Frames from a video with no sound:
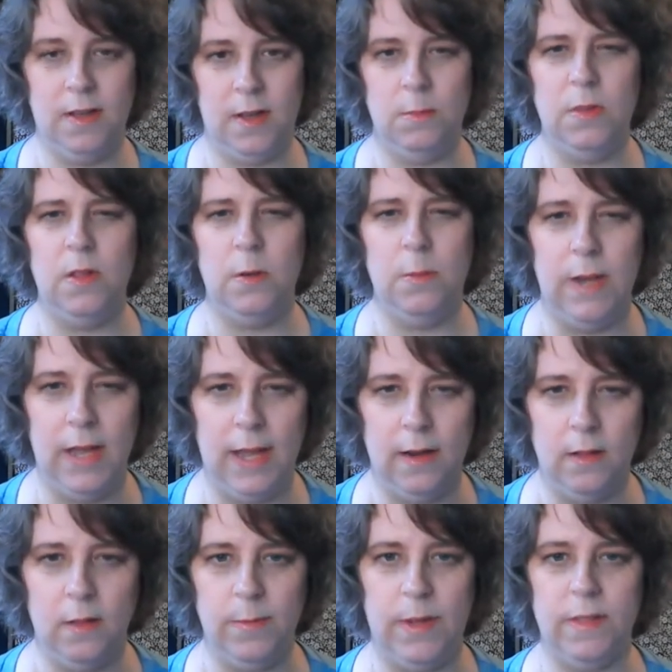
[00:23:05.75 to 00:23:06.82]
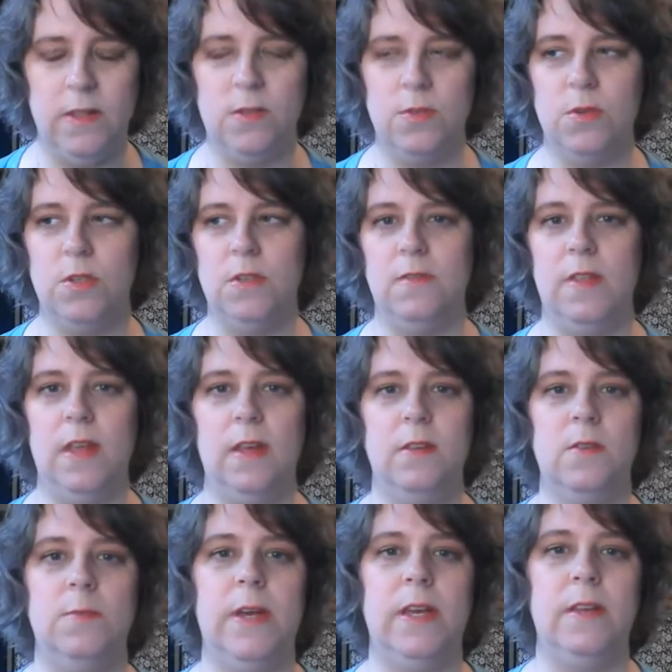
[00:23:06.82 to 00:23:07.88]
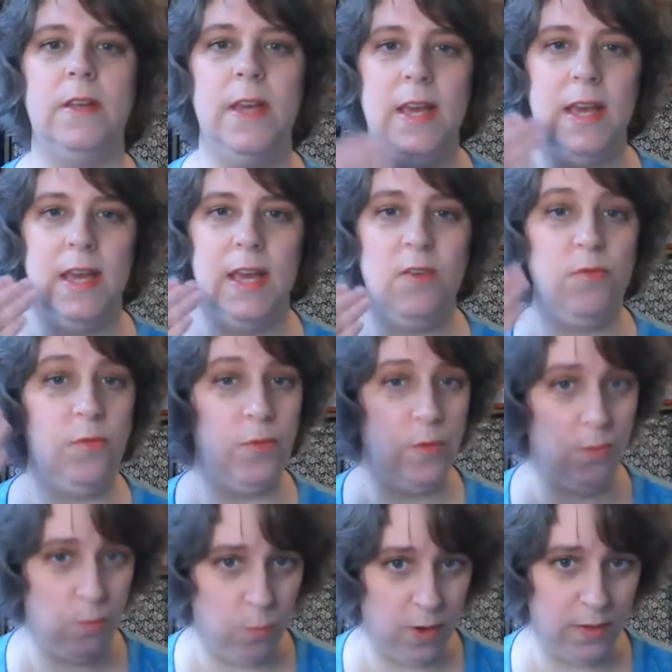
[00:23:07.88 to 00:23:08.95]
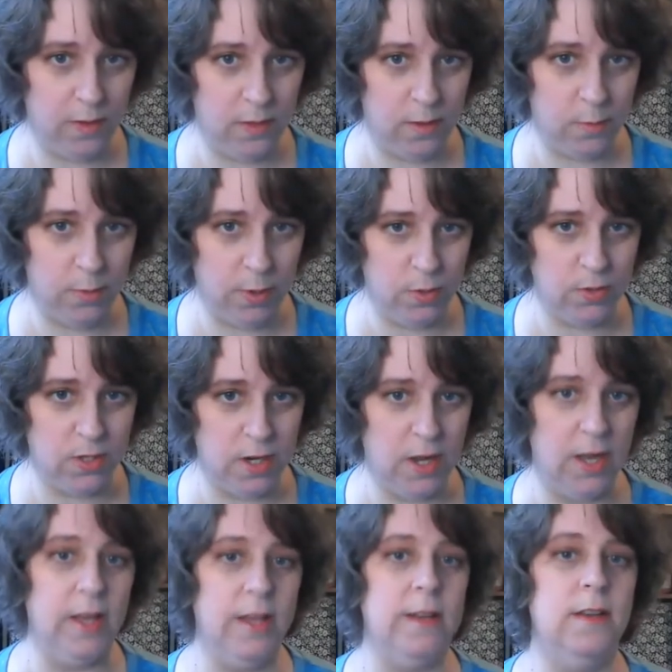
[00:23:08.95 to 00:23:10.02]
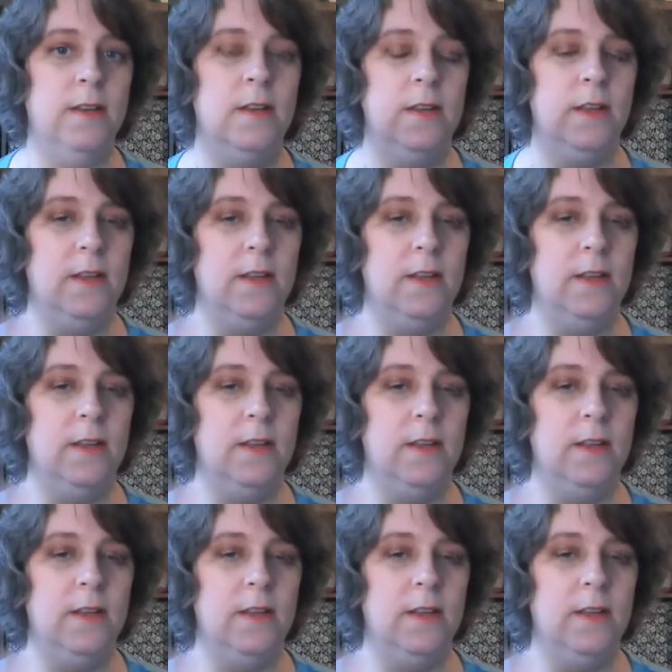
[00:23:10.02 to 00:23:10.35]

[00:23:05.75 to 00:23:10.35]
I'm a little bit anal about these sorts of things, but if what they're posted on